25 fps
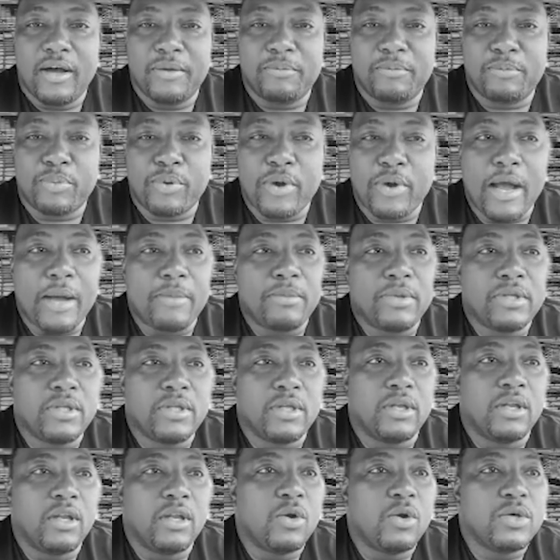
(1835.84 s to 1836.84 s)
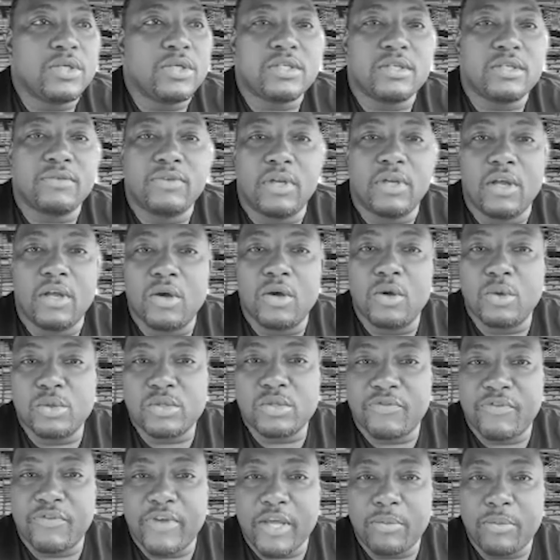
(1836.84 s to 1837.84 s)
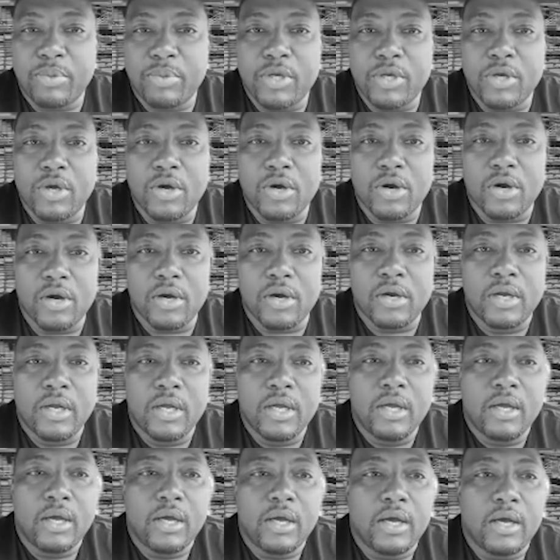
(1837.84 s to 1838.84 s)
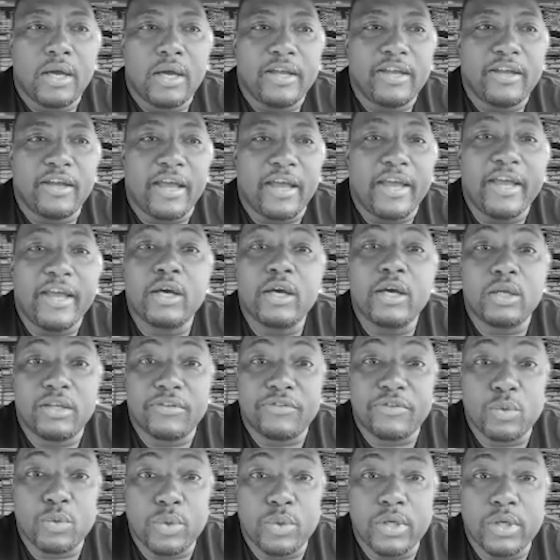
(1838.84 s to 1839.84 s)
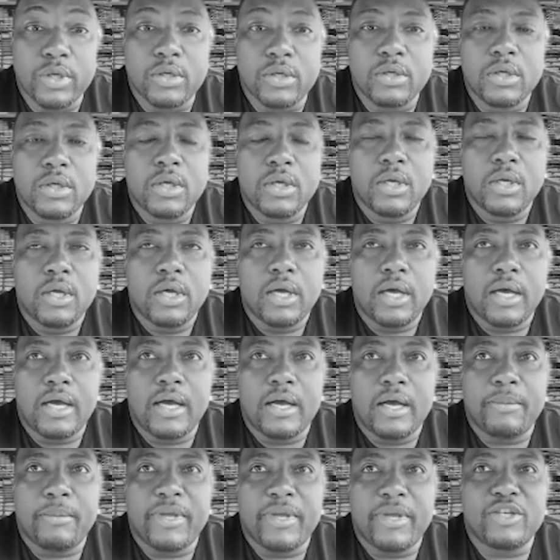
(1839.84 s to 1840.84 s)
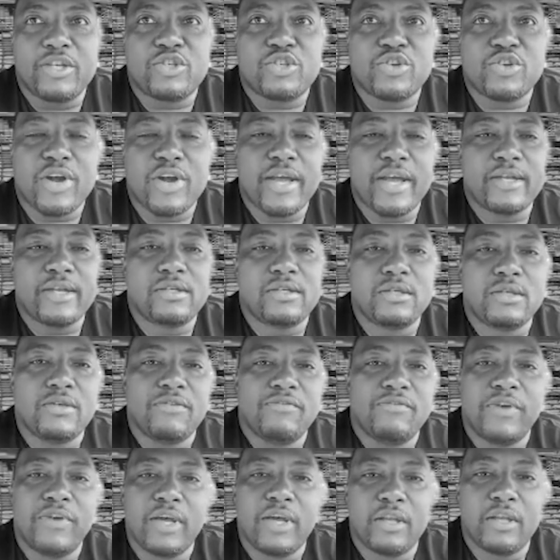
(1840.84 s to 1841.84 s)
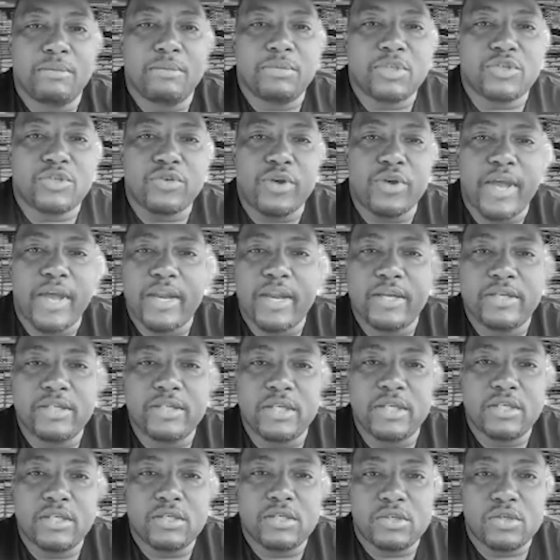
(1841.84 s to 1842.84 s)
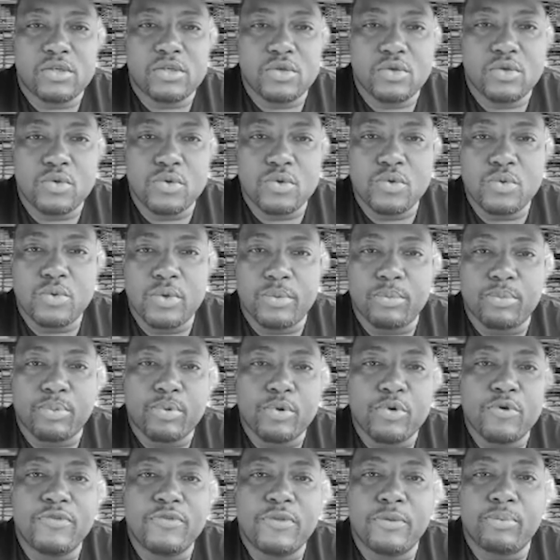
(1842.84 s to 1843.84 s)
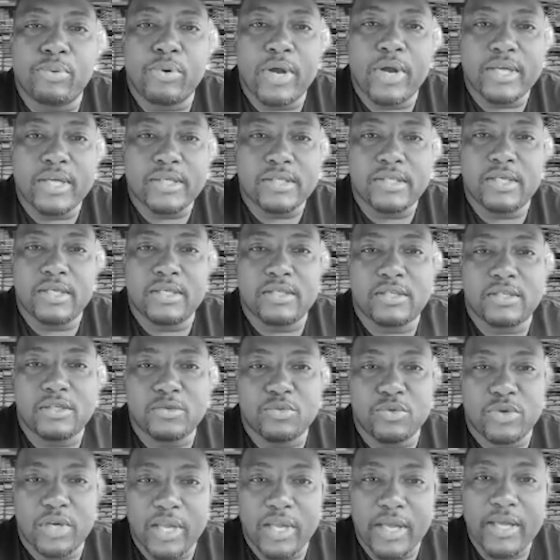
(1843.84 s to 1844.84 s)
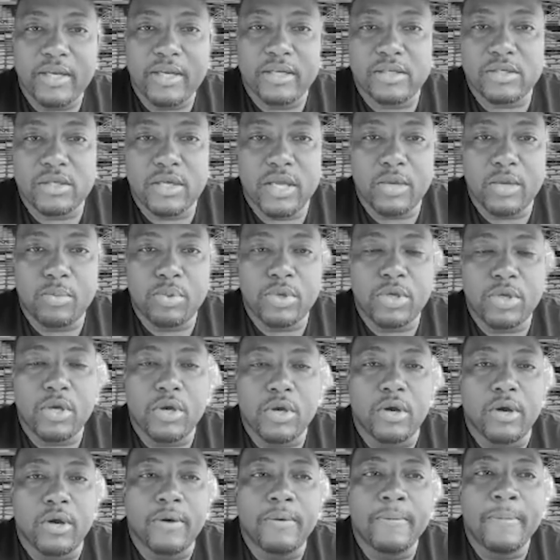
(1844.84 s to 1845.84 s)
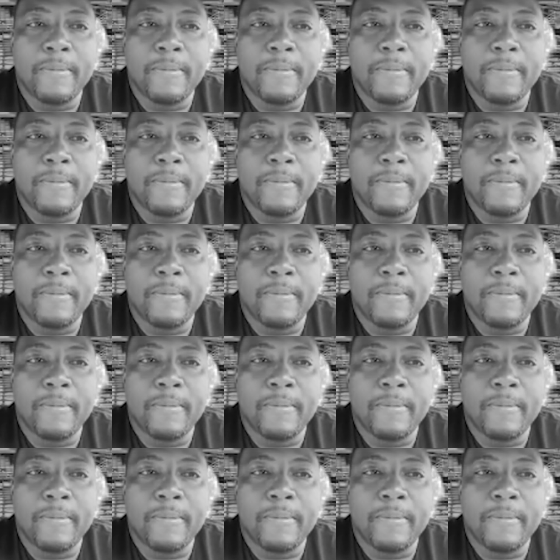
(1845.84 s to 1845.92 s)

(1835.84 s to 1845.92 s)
probably the lowest of the lows of APR, hell, if you will, and trying to develop strategies to improve the processes related to APR,